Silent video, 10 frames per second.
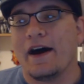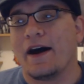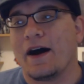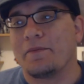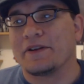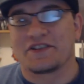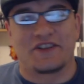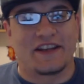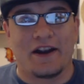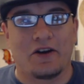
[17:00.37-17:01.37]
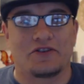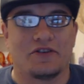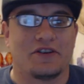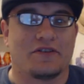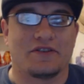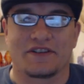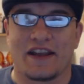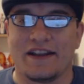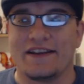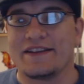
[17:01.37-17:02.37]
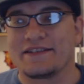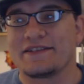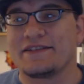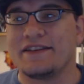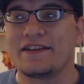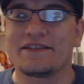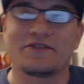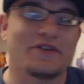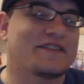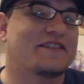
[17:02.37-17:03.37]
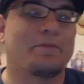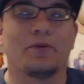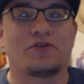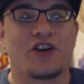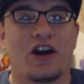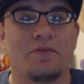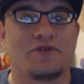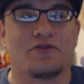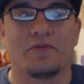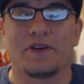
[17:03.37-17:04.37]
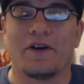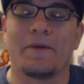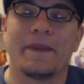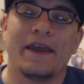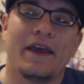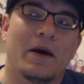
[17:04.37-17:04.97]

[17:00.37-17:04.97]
Um, just the character, you know, and just kind of he has this he has this sort of simple charm to him, you know.